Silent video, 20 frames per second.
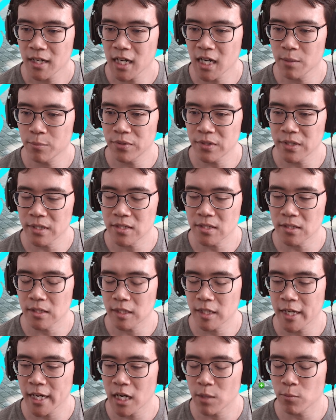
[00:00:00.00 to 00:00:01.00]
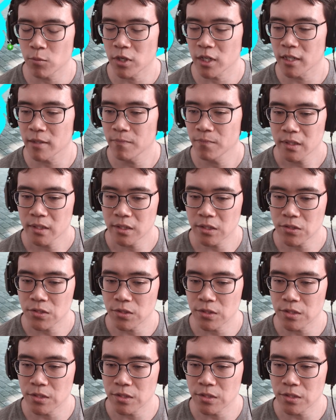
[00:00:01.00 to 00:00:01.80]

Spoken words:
up into the camera, so you